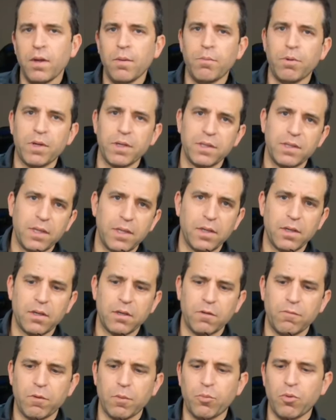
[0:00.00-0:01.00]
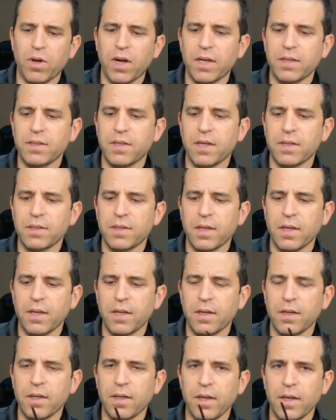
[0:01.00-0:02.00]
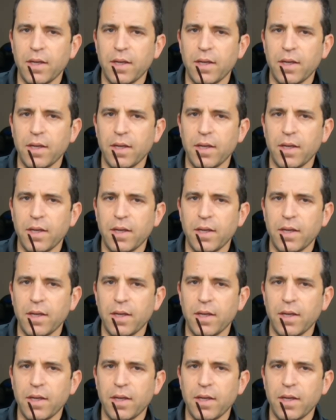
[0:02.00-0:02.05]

plus $10 for processing,